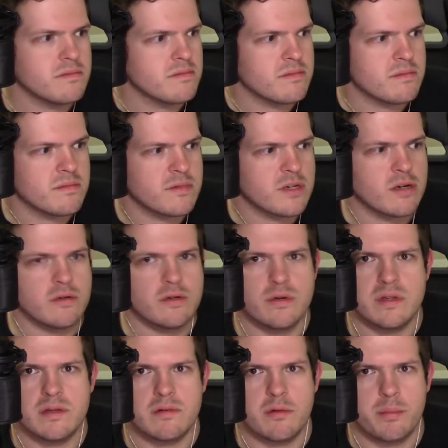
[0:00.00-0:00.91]
go
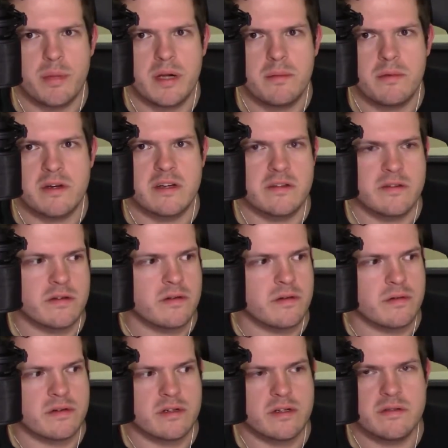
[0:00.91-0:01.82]
join the Republicans
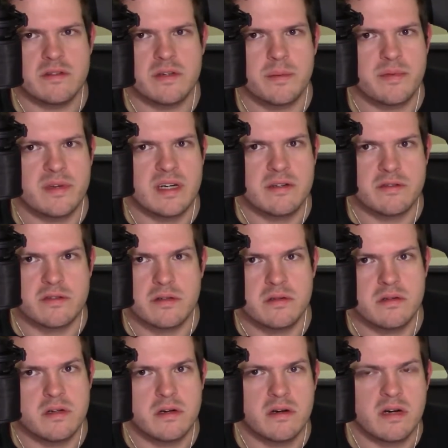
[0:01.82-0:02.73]
or do something else.
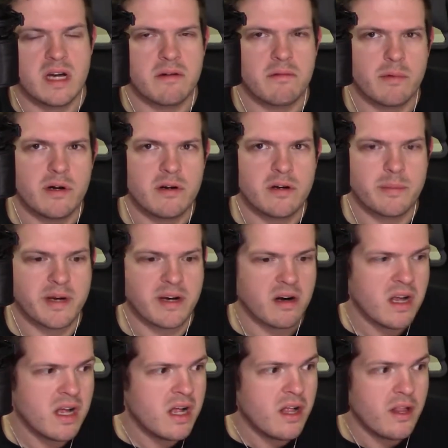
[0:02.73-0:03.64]
You're not welcome here.
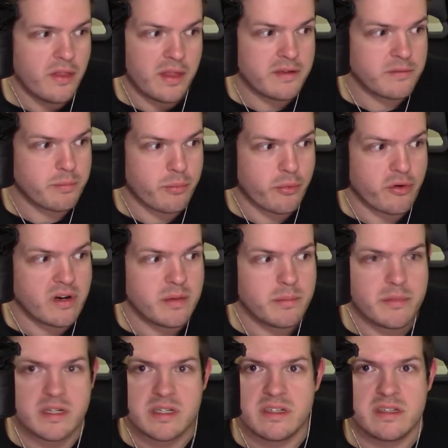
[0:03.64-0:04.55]
That's pretty
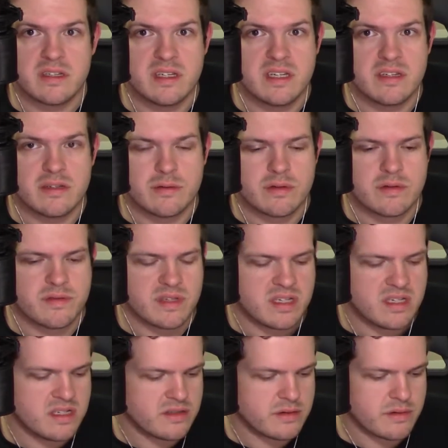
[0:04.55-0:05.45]
much the sort
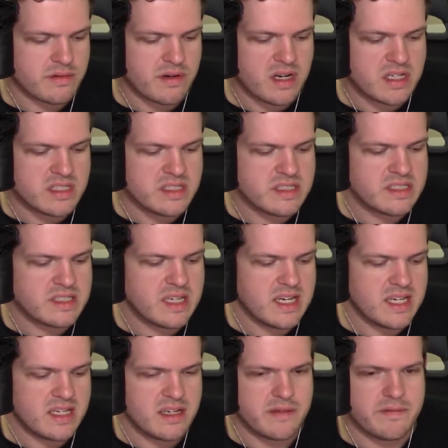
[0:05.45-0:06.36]
of
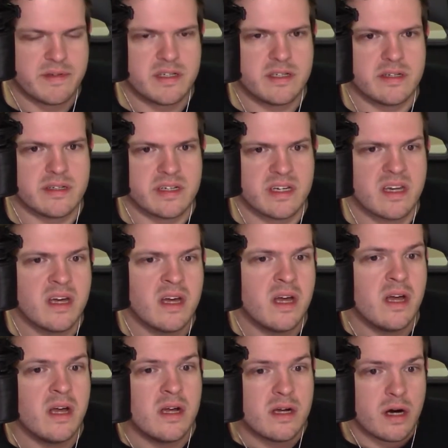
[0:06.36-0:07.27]
unsaid officially.
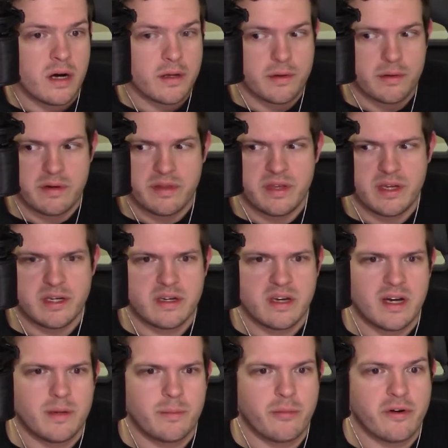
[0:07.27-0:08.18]
Although I think
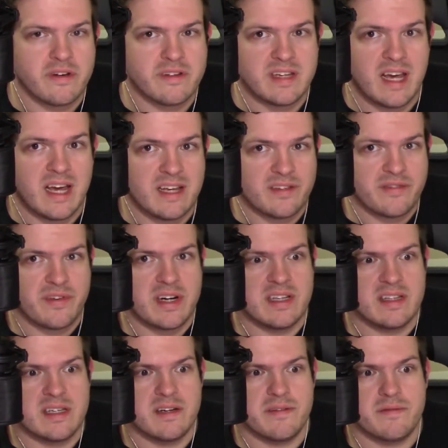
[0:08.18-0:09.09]
Tom Perez has
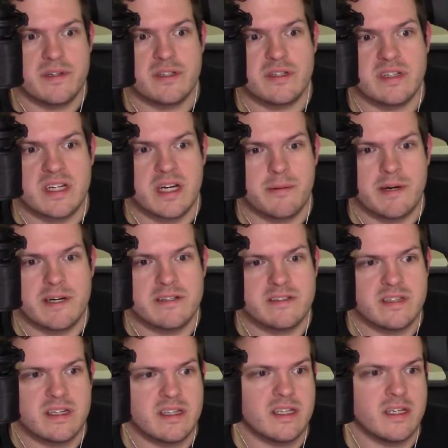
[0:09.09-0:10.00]
finally officially come out and
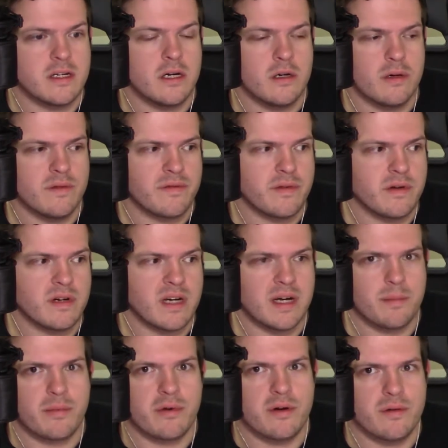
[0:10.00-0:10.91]
said that, if you're
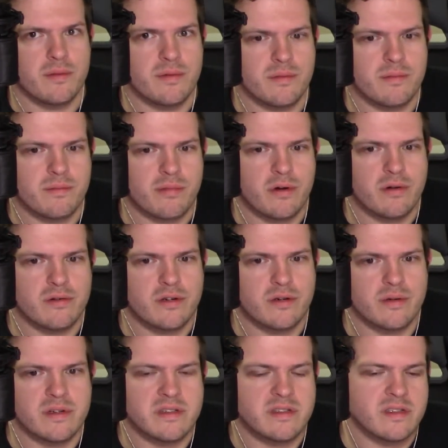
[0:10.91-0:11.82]
not
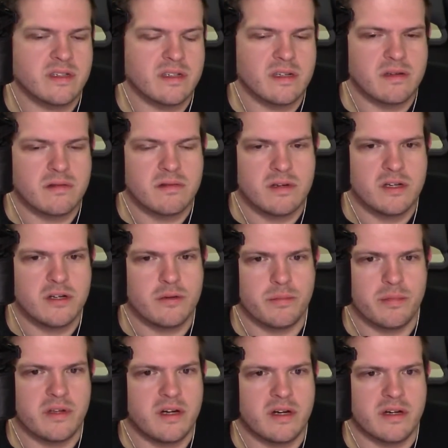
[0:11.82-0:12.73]
pro-choice, then you don't
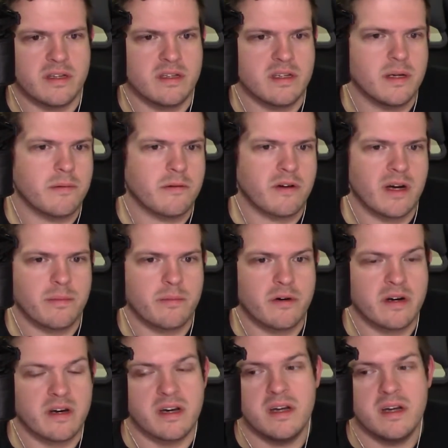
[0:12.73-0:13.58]
belong in the Democratic Party.